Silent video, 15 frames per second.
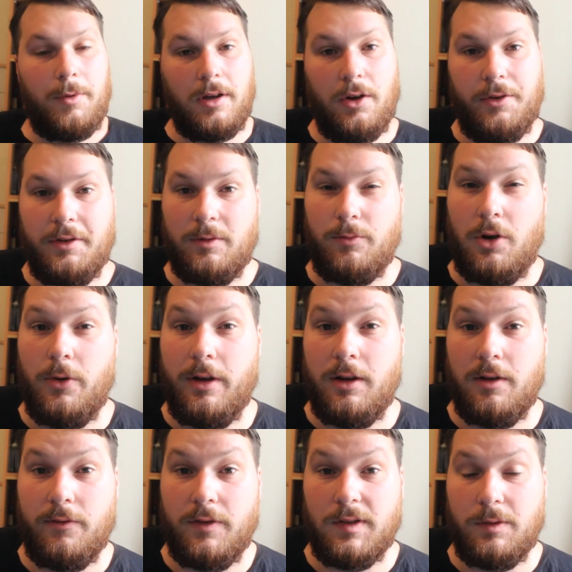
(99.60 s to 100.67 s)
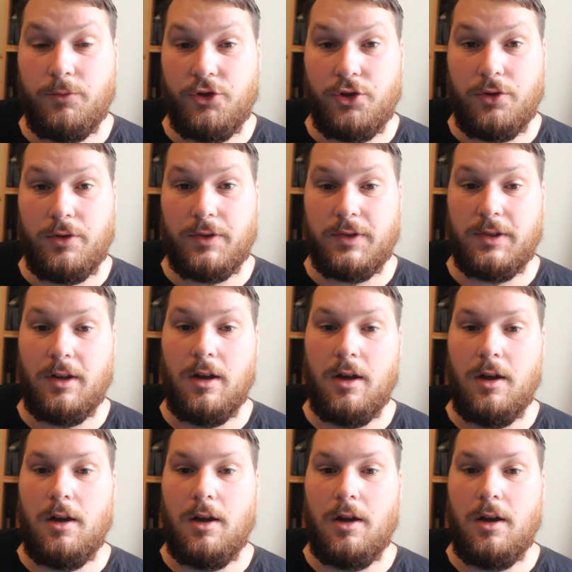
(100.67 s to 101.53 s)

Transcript: be going to Maui for some shoots